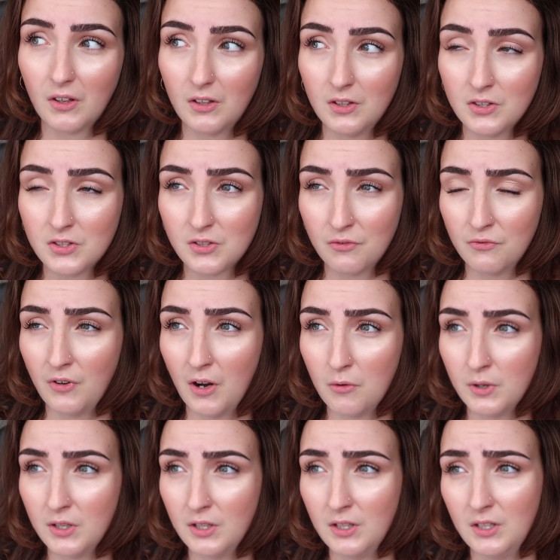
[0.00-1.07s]

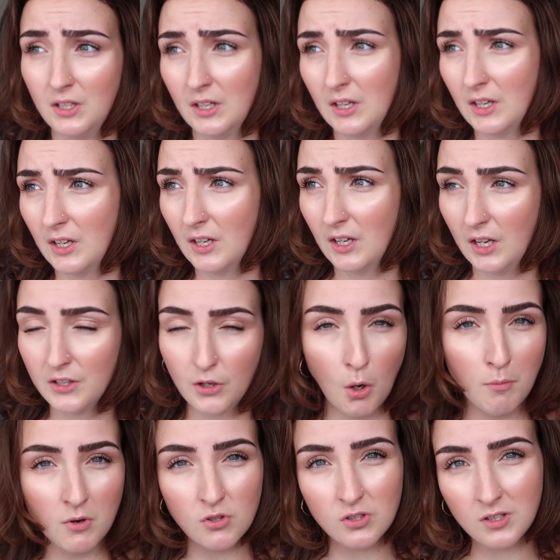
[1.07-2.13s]
It
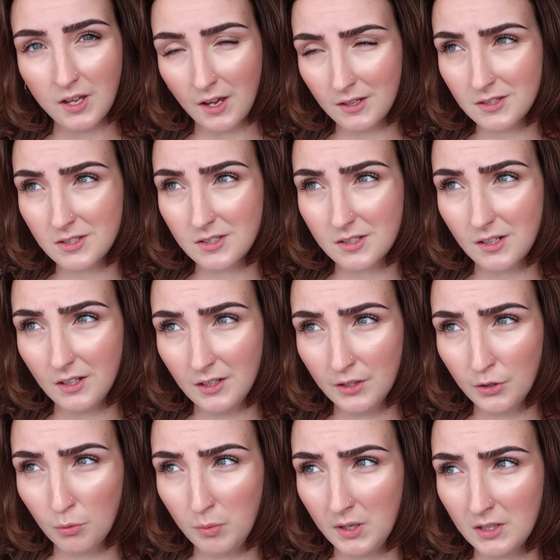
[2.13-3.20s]
almost gets a
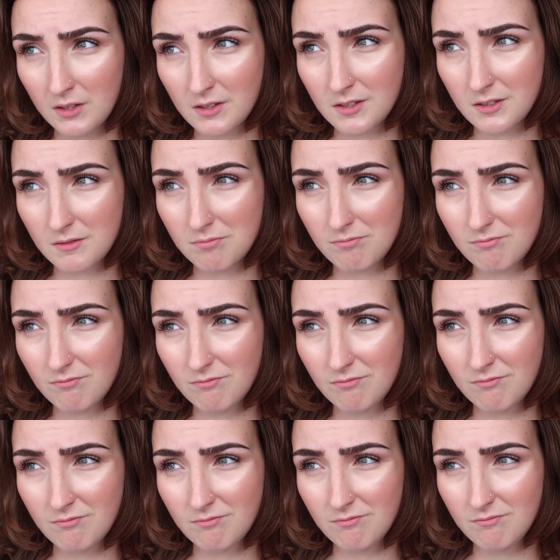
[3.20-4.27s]
little bit,
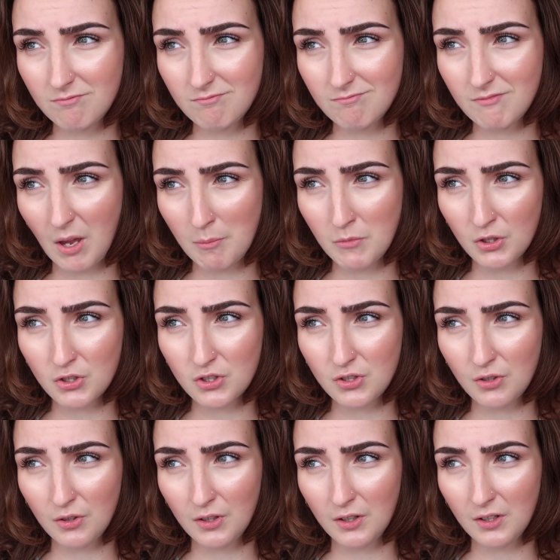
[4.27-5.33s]
I'm not
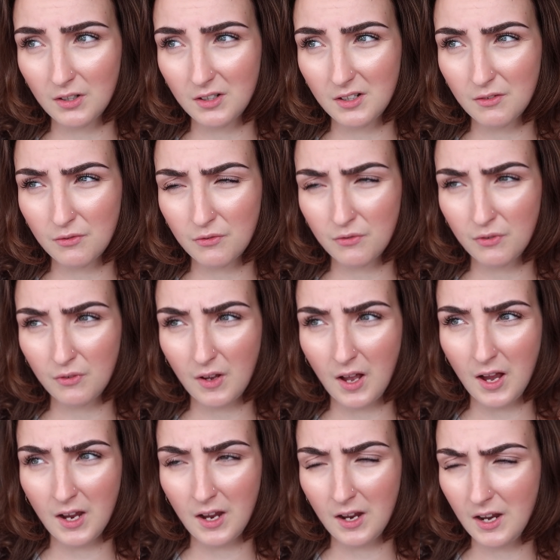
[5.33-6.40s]
sure if
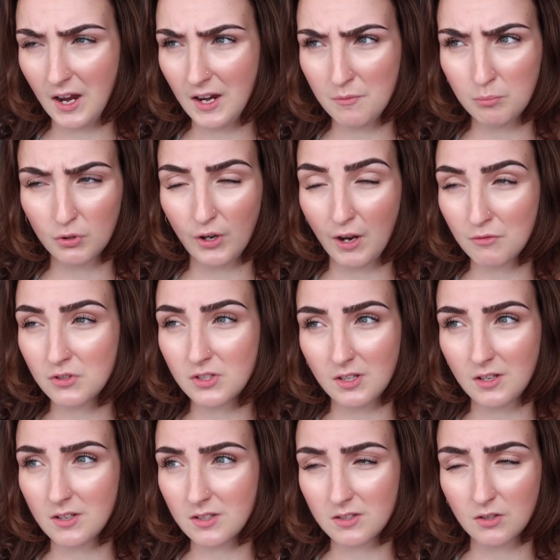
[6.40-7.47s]
I pronounce
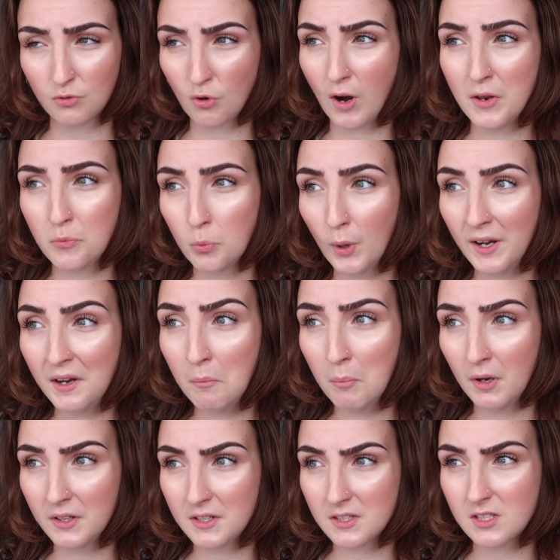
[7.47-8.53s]
this the right way,
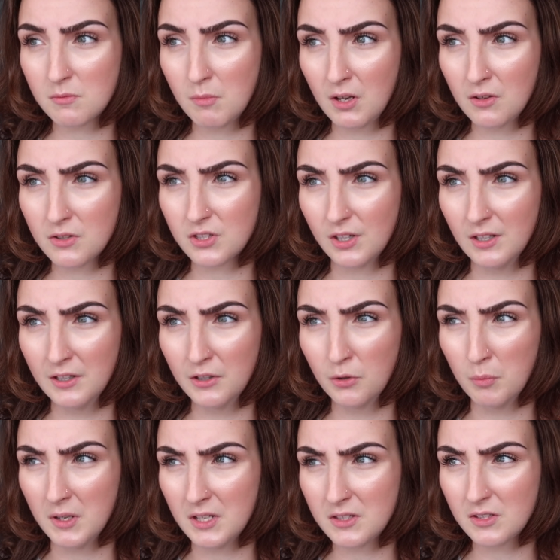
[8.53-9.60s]
but it smells a little
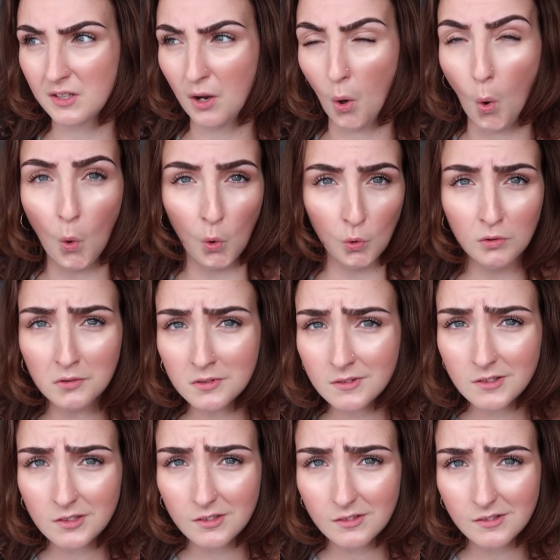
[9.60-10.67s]
bit
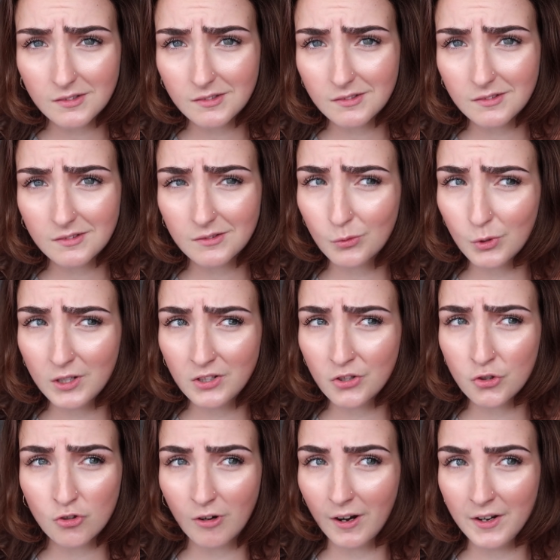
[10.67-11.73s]
old in the
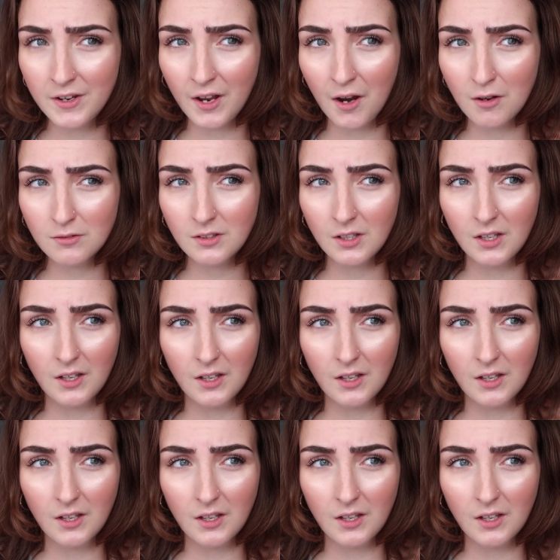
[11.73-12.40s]
dry down.